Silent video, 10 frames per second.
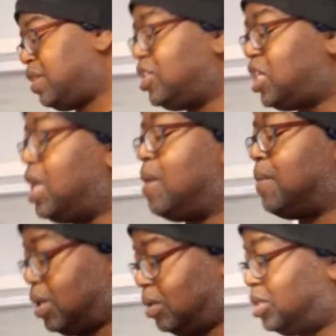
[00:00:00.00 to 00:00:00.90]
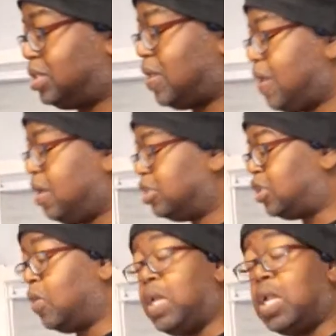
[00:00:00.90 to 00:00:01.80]
GMOs.
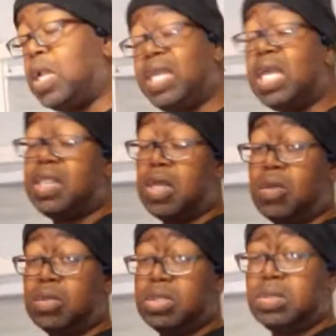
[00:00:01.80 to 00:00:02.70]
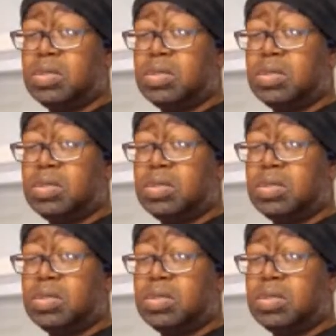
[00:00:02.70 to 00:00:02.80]
So we don't get those.